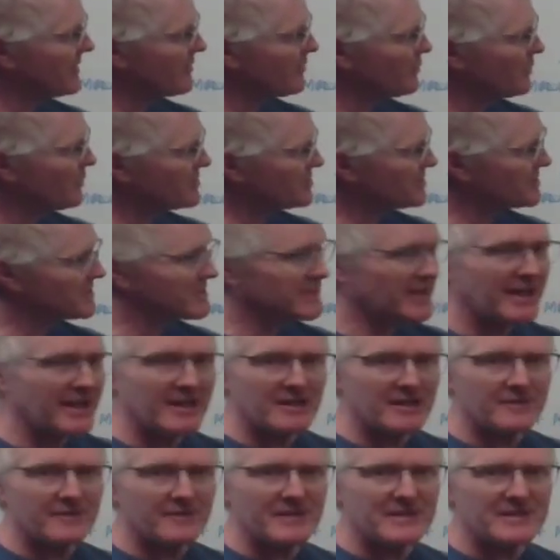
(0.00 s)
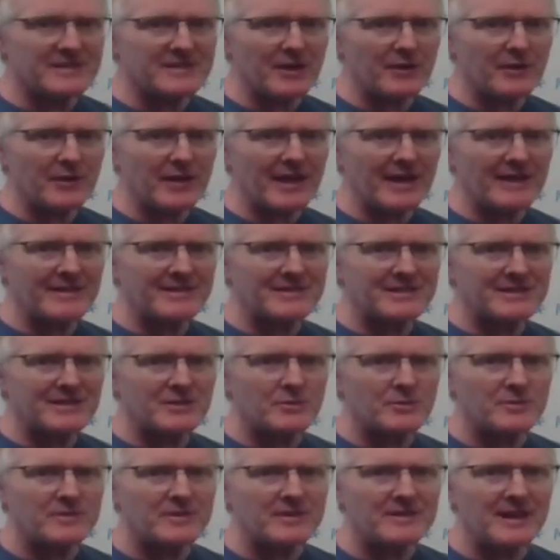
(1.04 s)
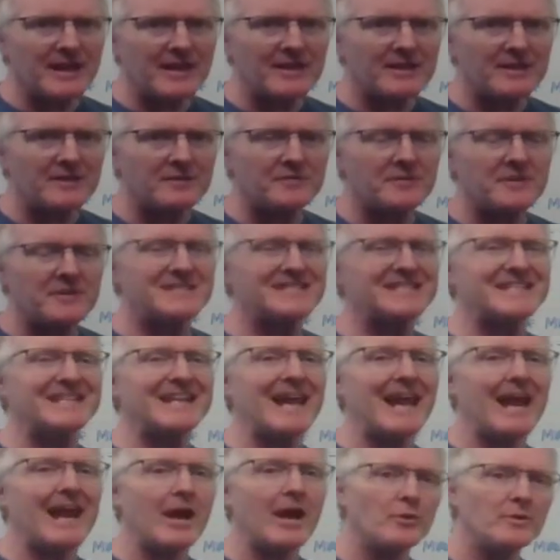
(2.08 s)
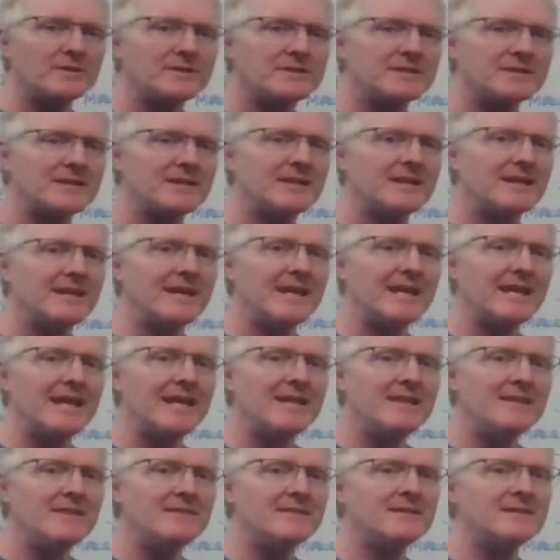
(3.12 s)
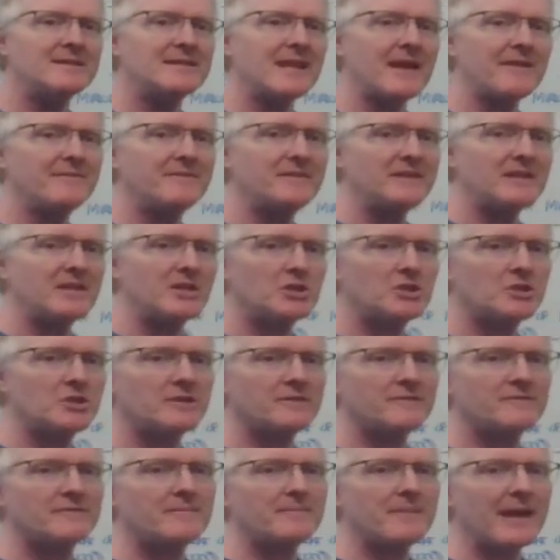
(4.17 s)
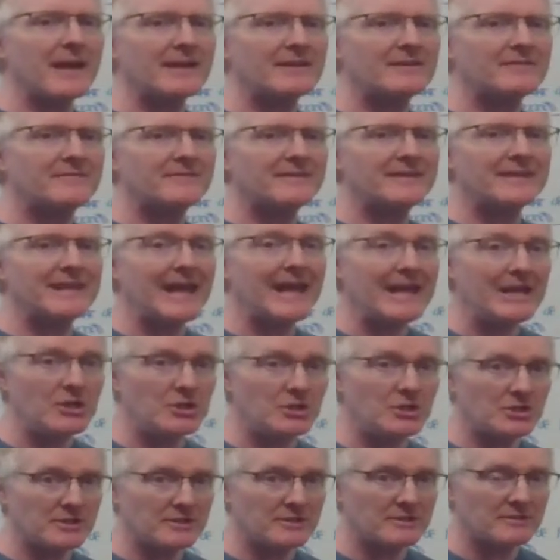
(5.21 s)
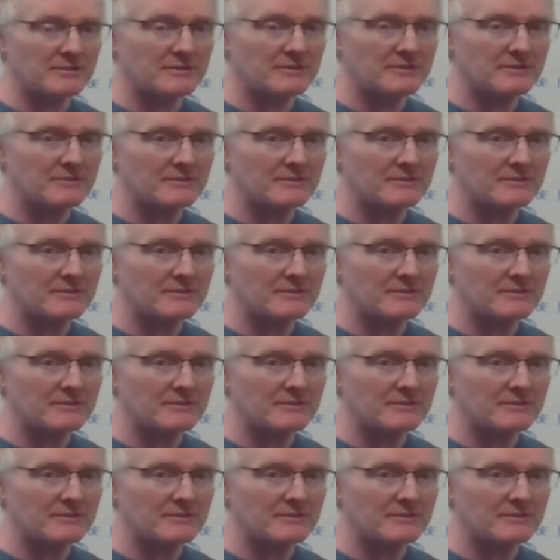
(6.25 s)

which is negative, is now canceling with the negative that's inherent in the definition of the magnification.